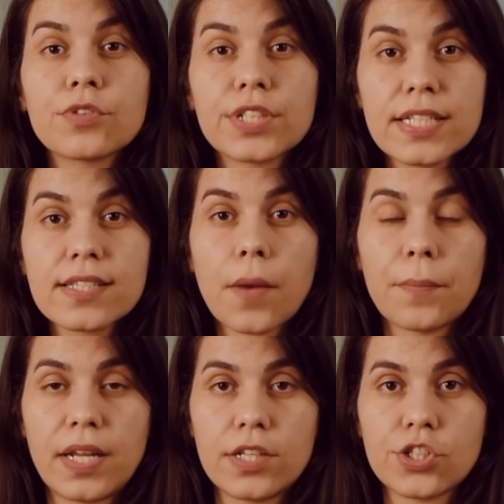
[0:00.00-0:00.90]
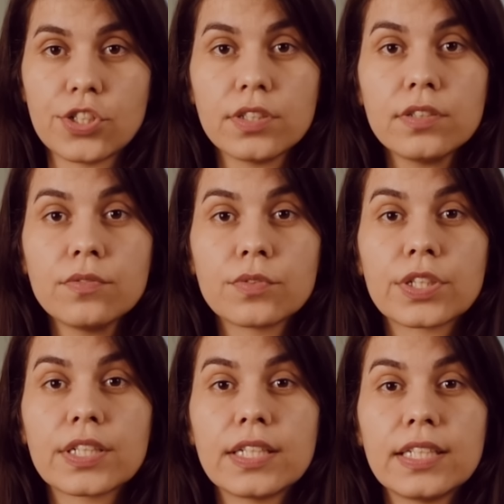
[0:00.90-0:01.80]
For this combination,
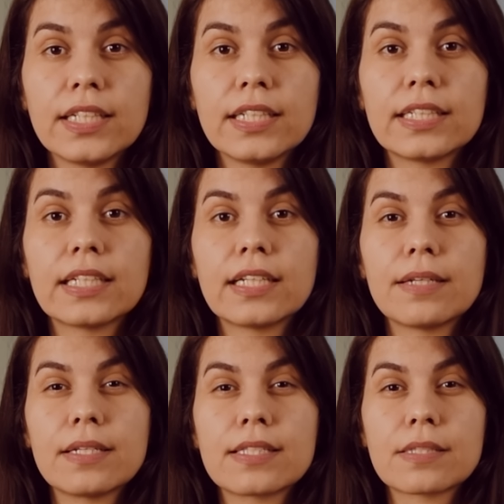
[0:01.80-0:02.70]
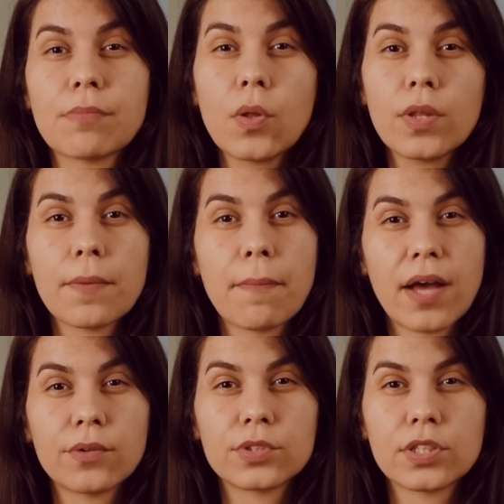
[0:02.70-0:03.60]
we're gonna need a small
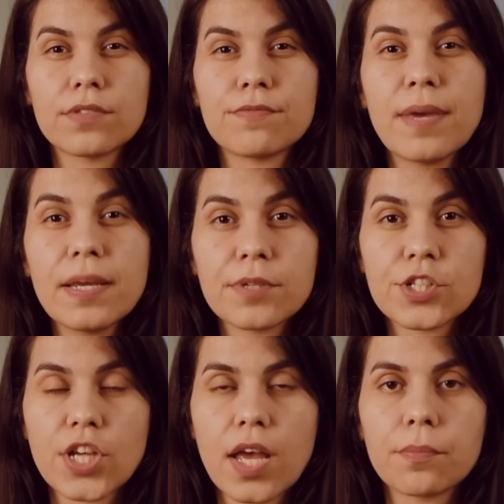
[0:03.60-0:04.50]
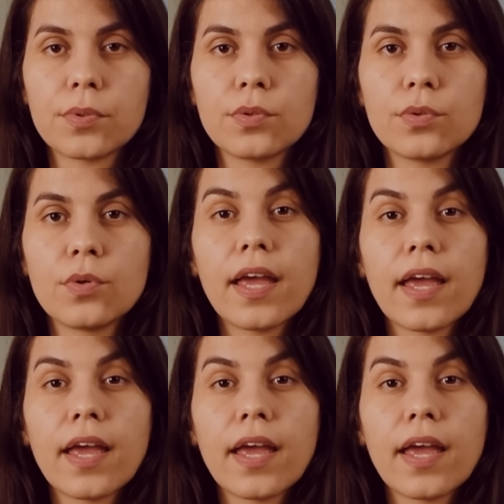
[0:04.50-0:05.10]
amount of baby shampoo.